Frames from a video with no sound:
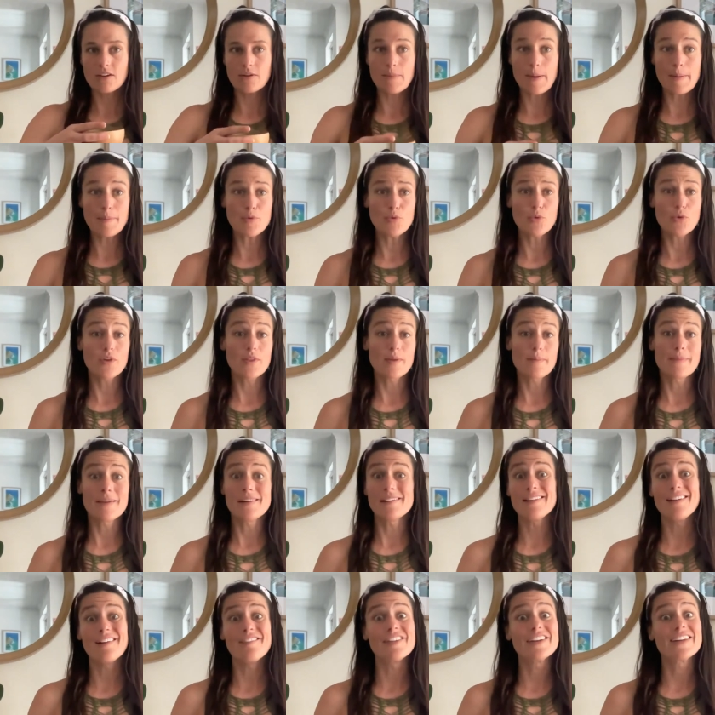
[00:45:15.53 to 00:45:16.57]
Maybe we're in the
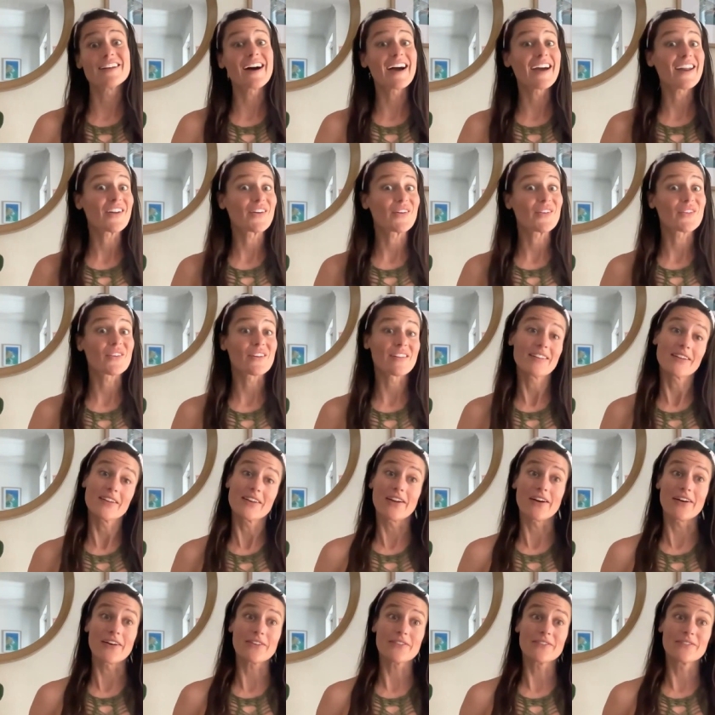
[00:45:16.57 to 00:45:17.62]
middle of it. I don't
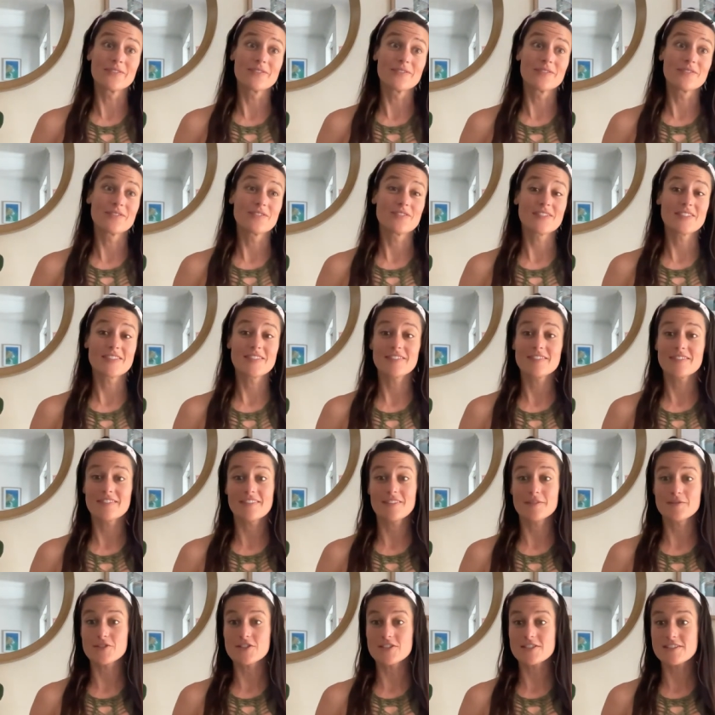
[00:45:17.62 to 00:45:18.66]
really know.
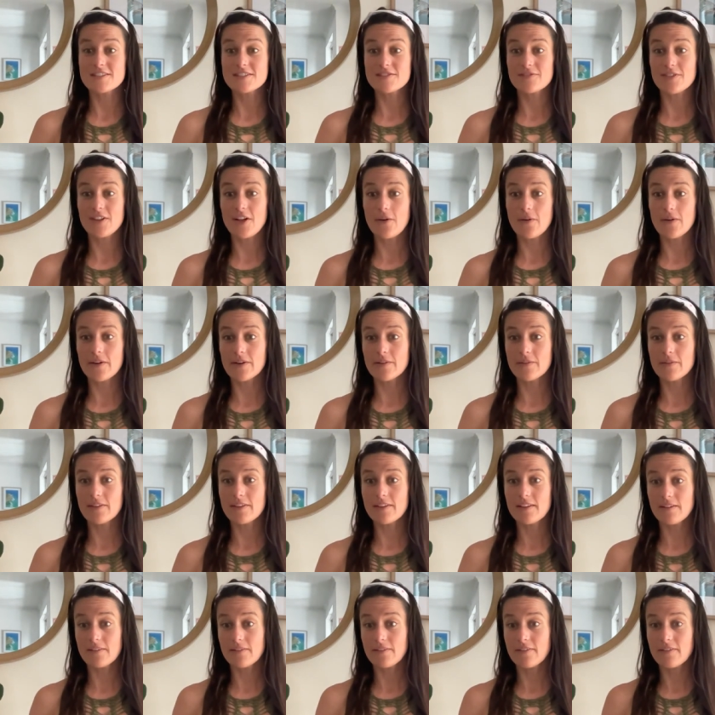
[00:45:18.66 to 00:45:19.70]
I'm just flowing
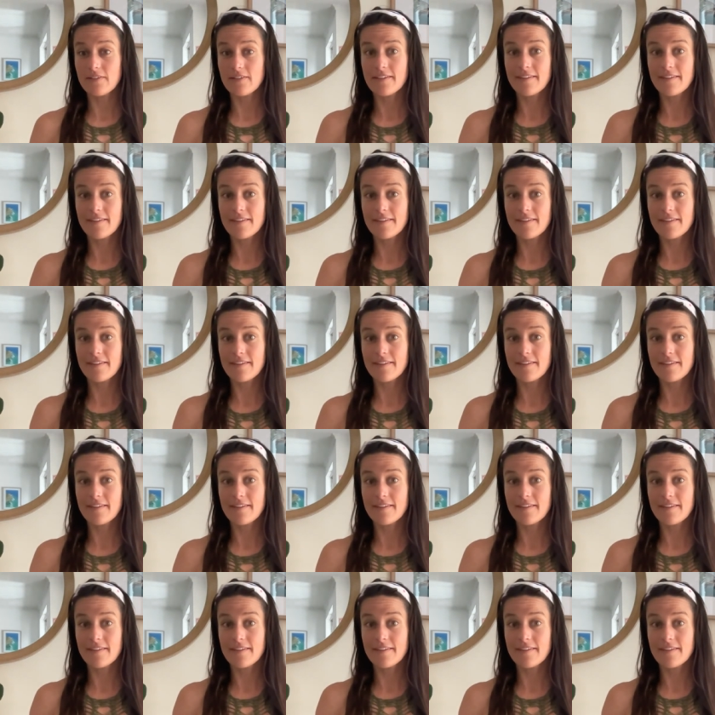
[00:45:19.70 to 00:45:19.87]
with it.